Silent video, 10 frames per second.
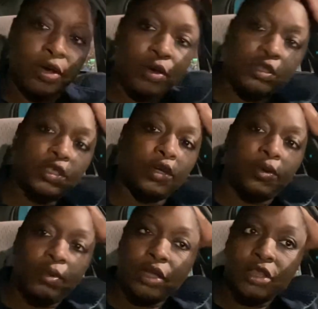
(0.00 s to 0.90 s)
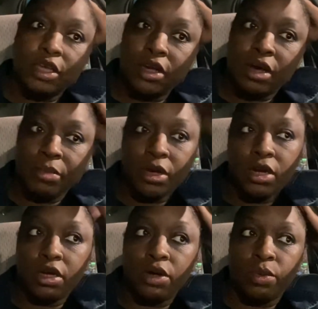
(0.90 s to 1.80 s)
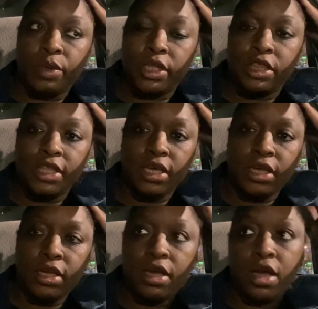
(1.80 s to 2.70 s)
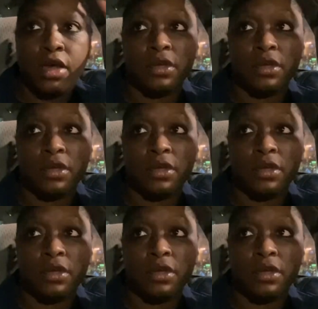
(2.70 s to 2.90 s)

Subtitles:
y'all, so I think I'm gonna go with the